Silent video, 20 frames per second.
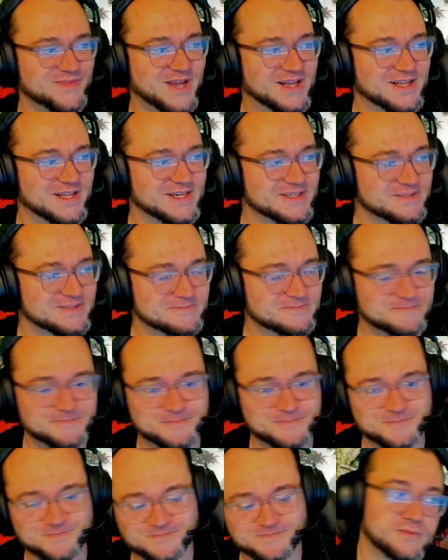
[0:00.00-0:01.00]
I like it
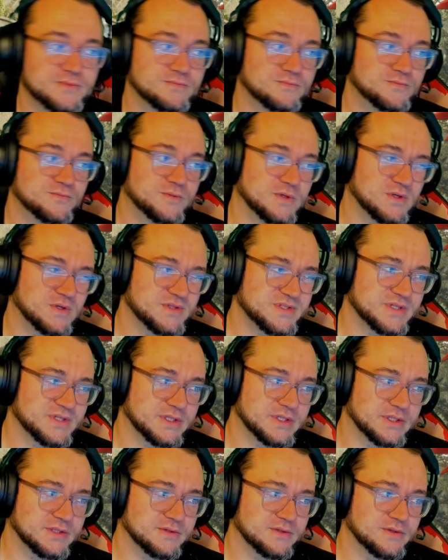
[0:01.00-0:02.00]
we, we're also
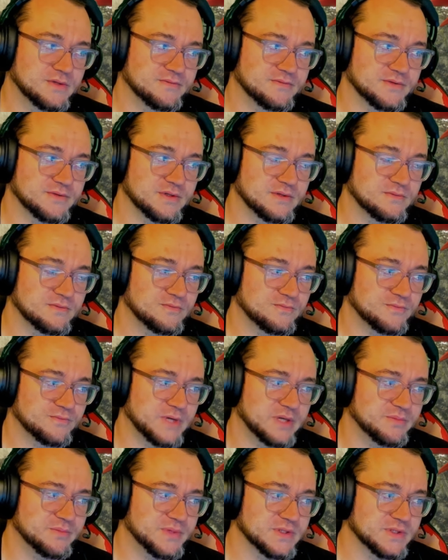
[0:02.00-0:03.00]
going to go over the
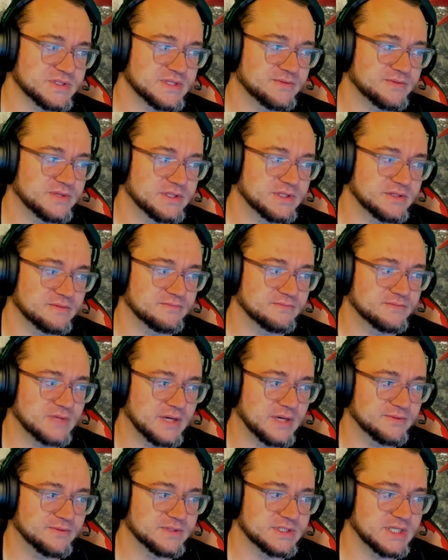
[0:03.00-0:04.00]
Reddit post. I wanted to
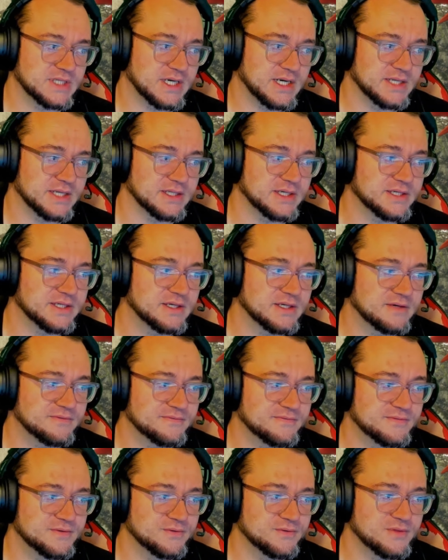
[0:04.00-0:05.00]
I wanted to highlight a
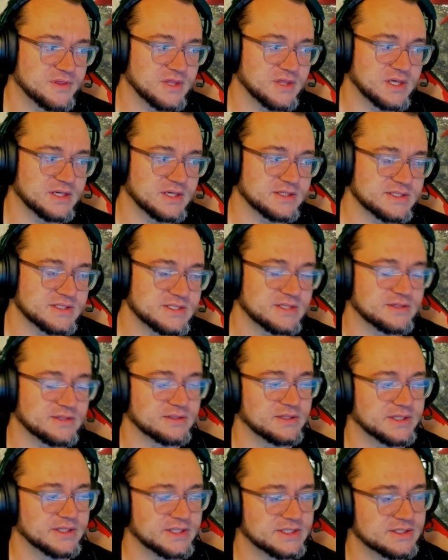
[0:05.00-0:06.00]
few things that are
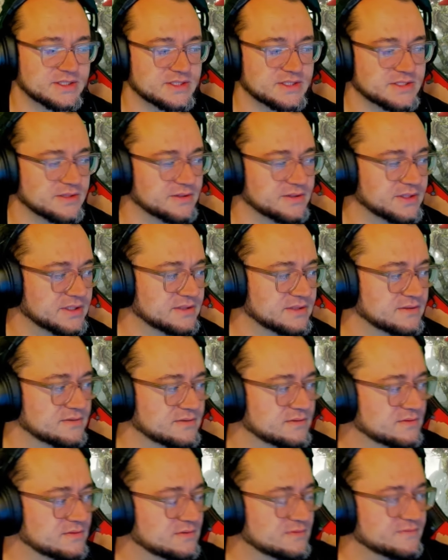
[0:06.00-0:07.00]
like concerning
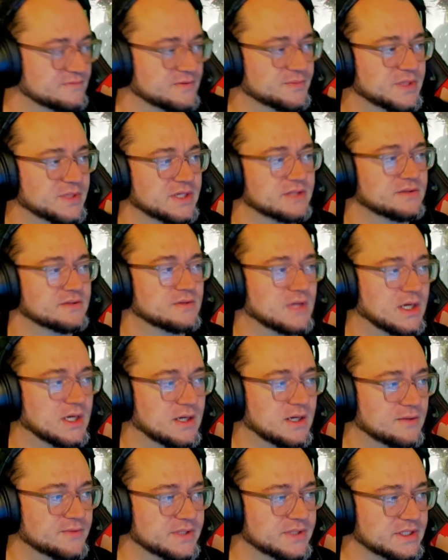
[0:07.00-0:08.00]
for me
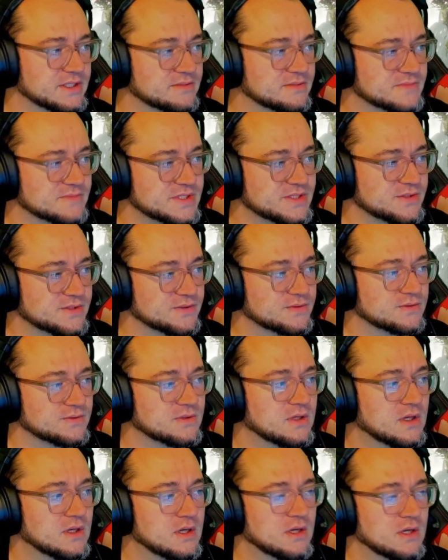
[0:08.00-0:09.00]
uh, when it comes to
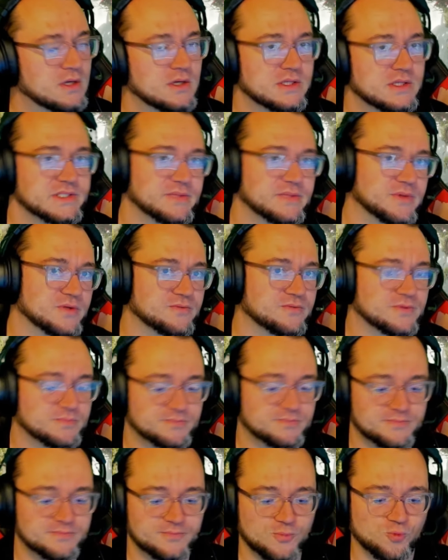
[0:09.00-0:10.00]
some of the re-
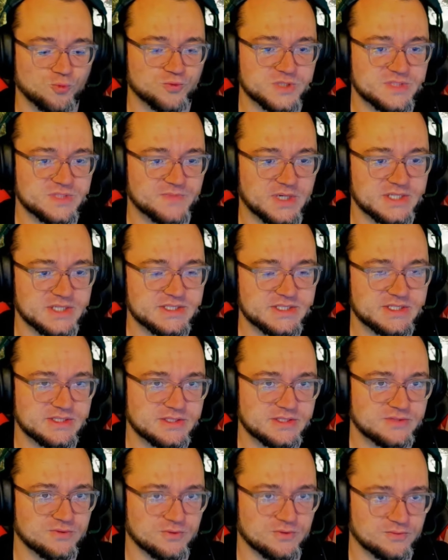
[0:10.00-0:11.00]

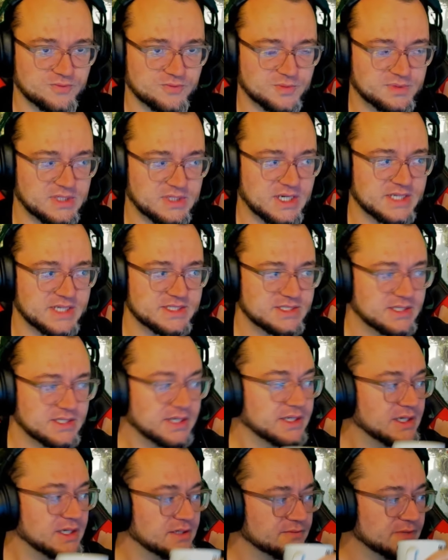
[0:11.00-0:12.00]
responses or replies that I
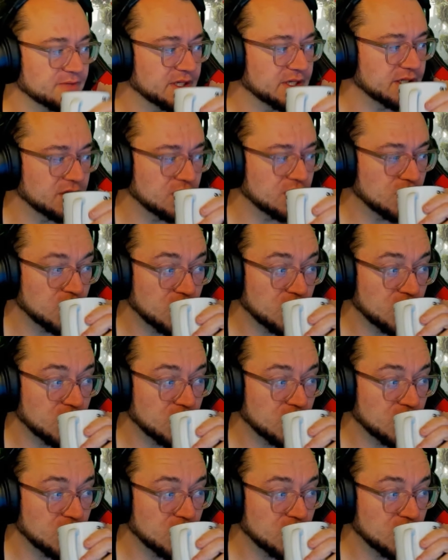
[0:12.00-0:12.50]
got on Reddit.